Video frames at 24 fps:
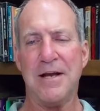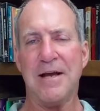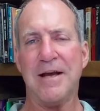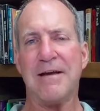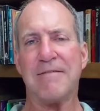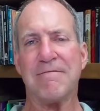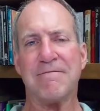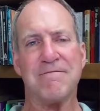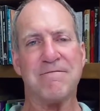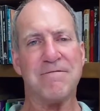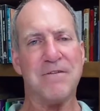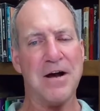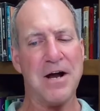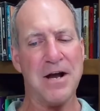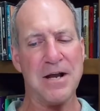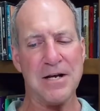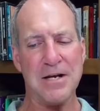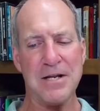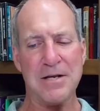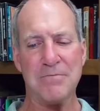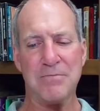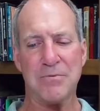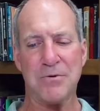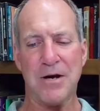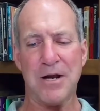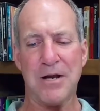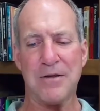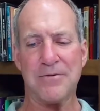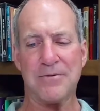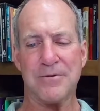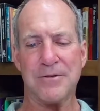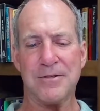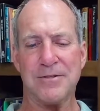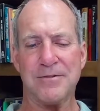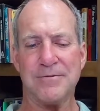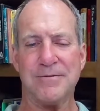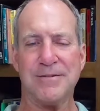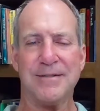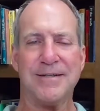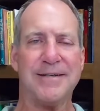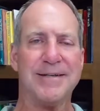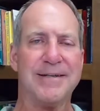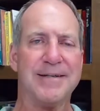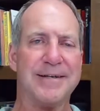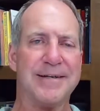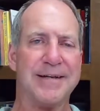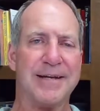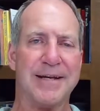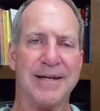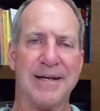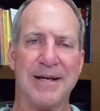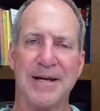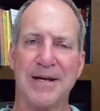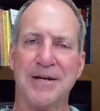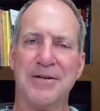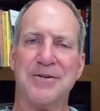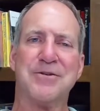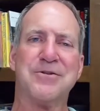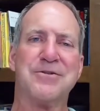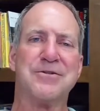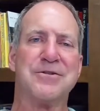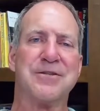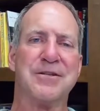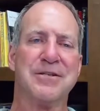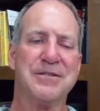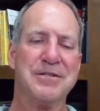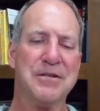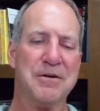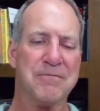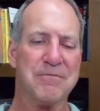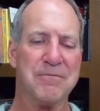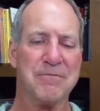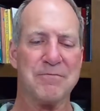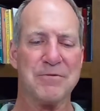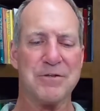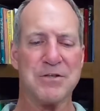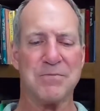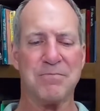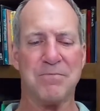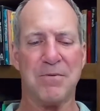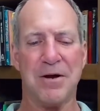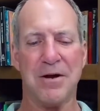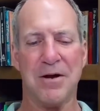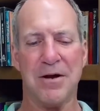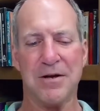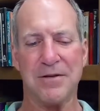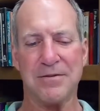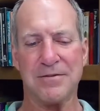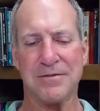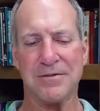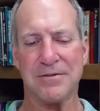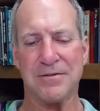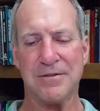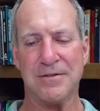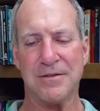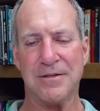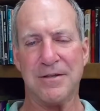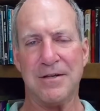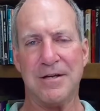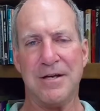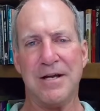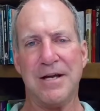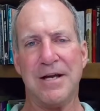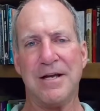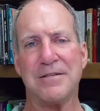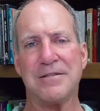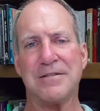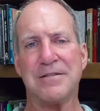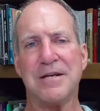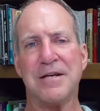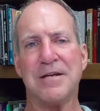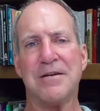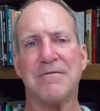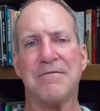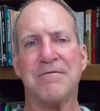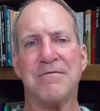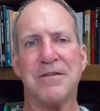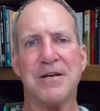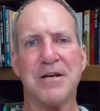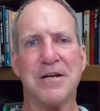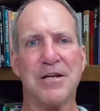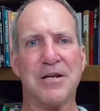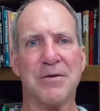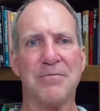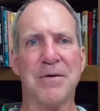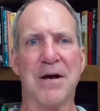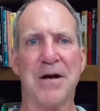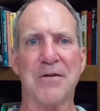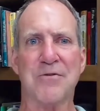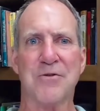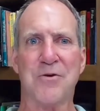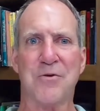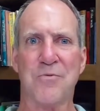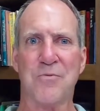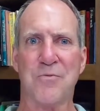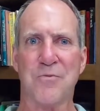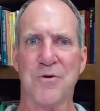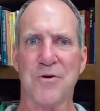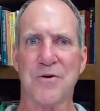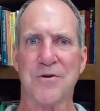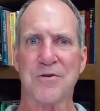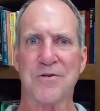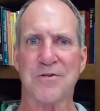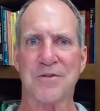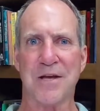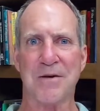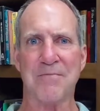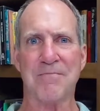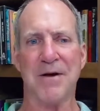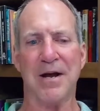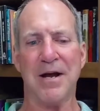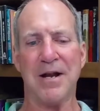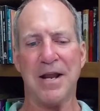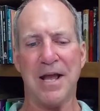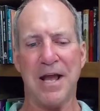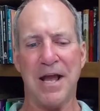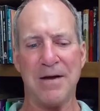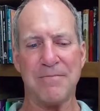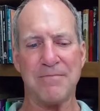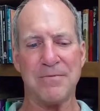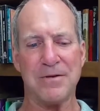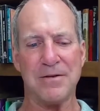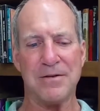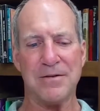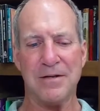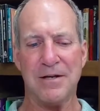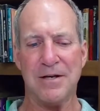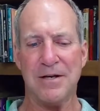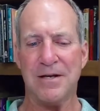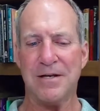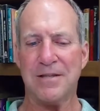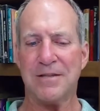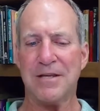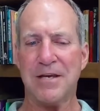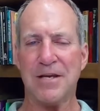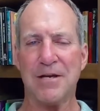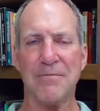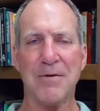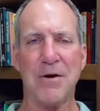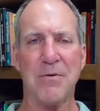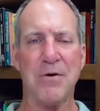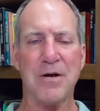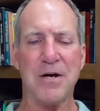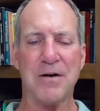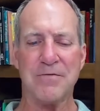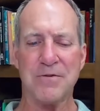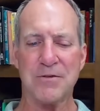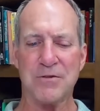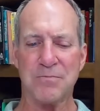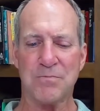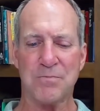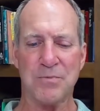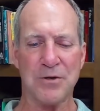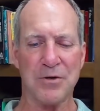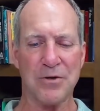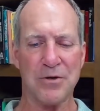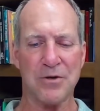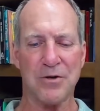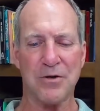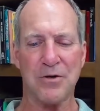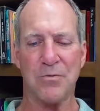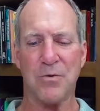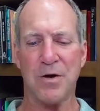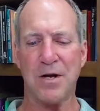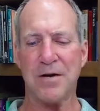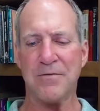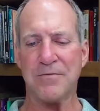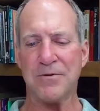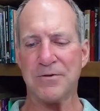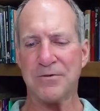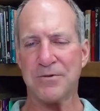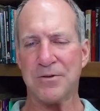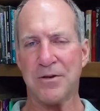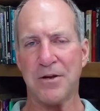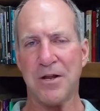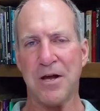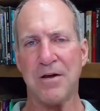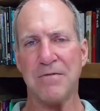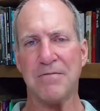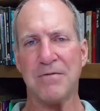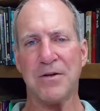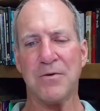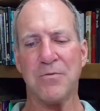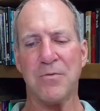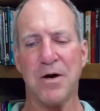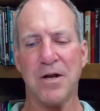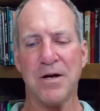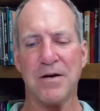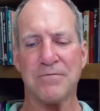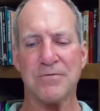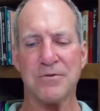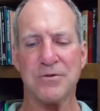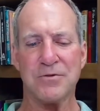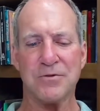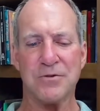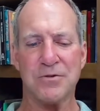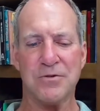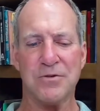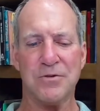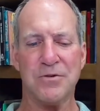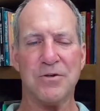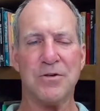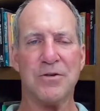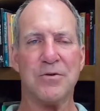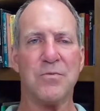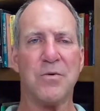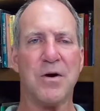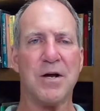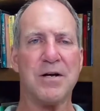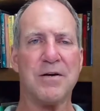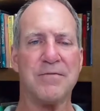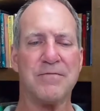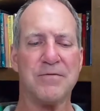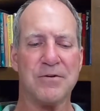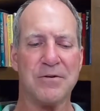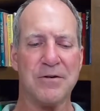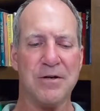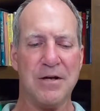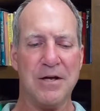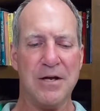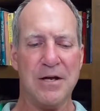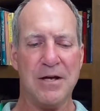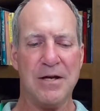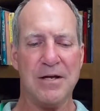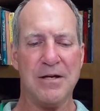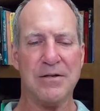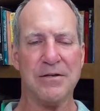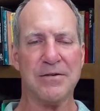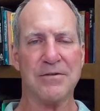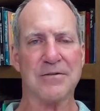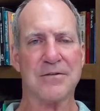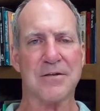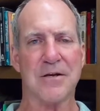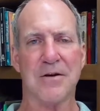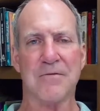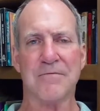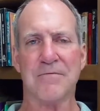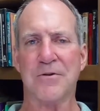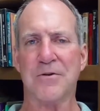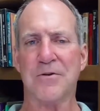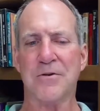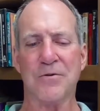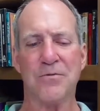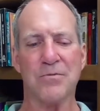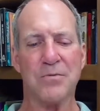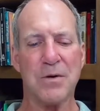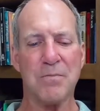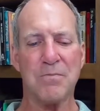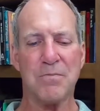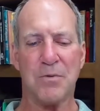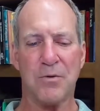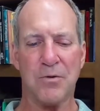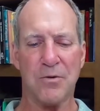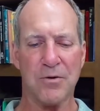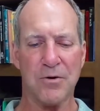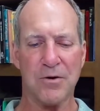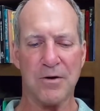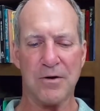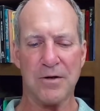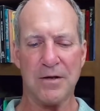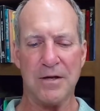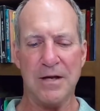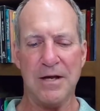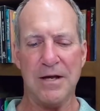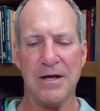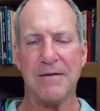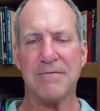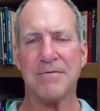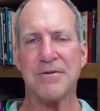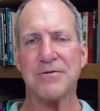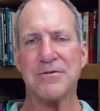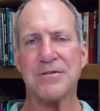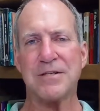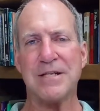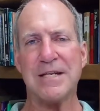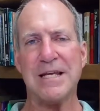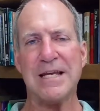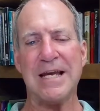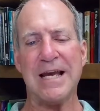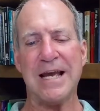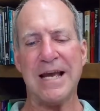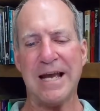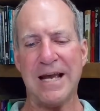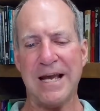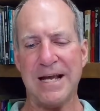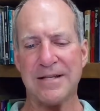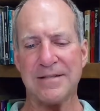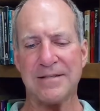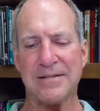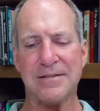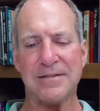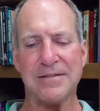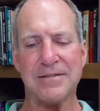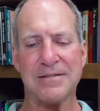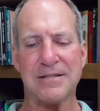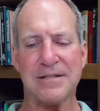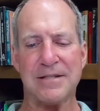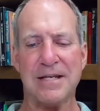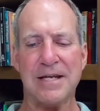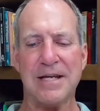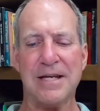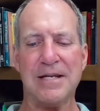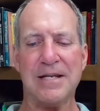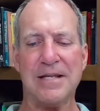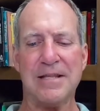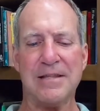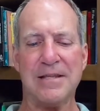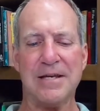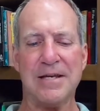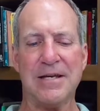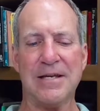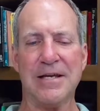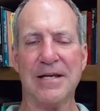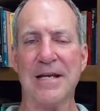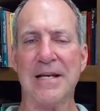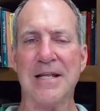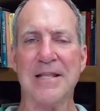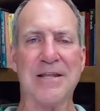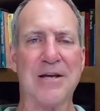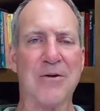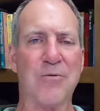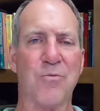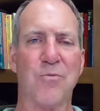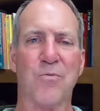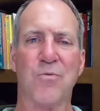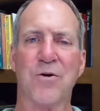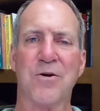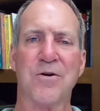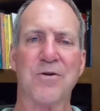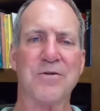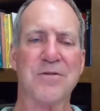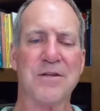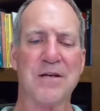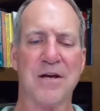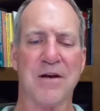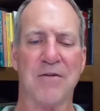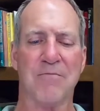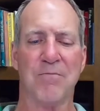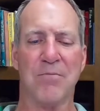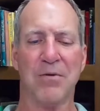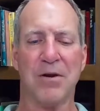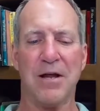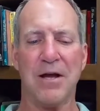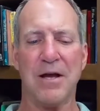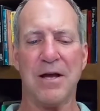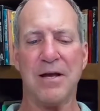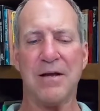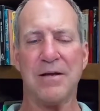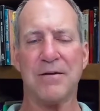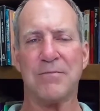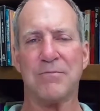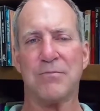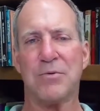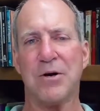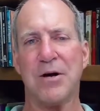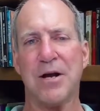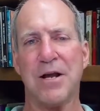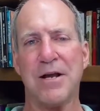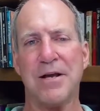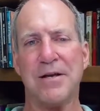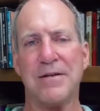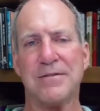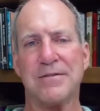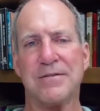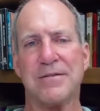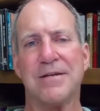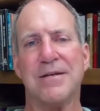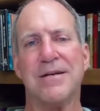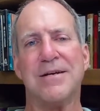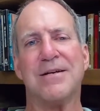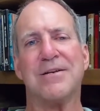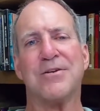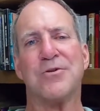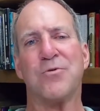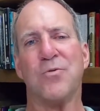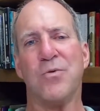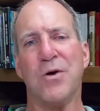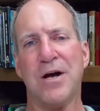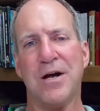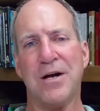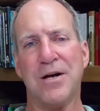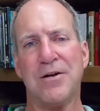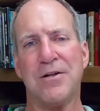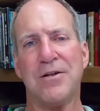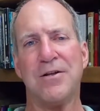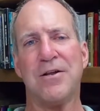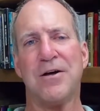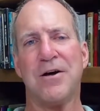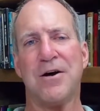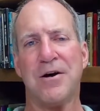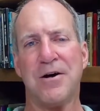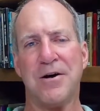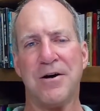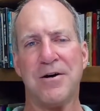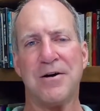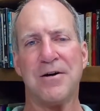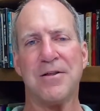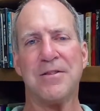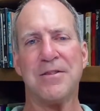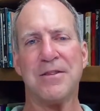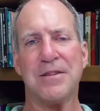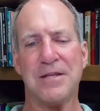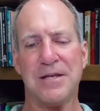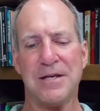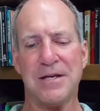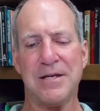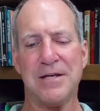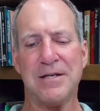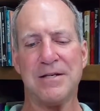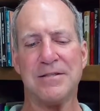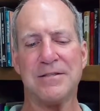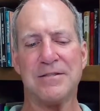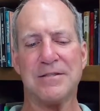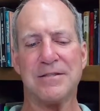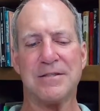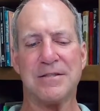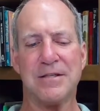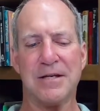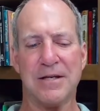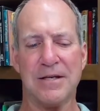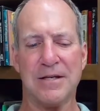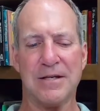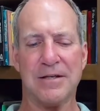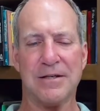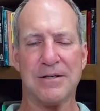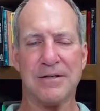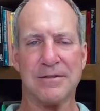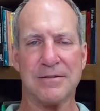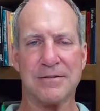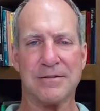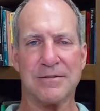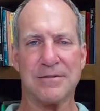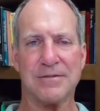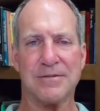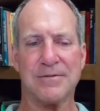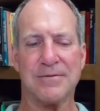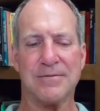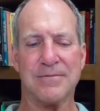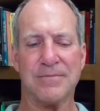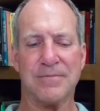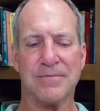And finally, brethren, here's the different response. Instead of thinking about the worst that might happen, think about whatever's pure, whatever's lovely, whatever's good, whatever is of good report. If there's any excellence in anything worthy of praise, dwell on these things.